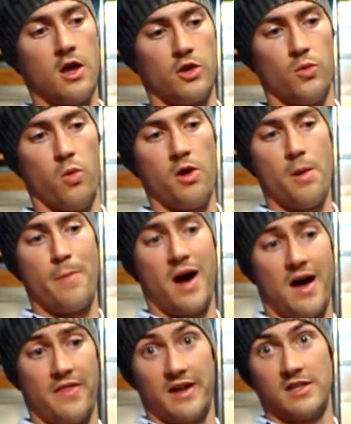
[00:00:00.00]
you want a
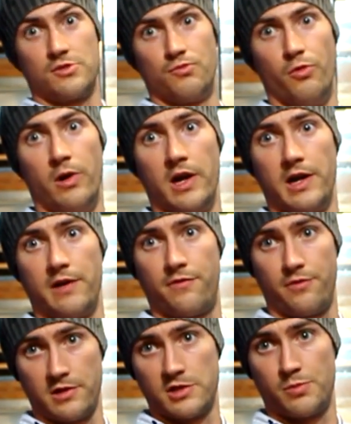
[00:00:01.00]
bar that is really
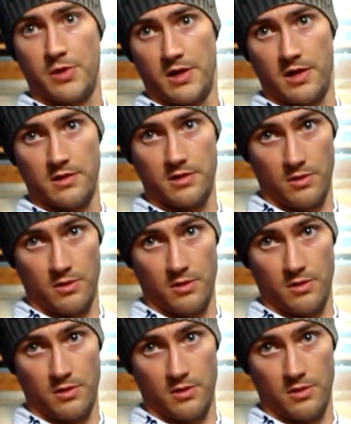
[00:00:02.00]
free spinning.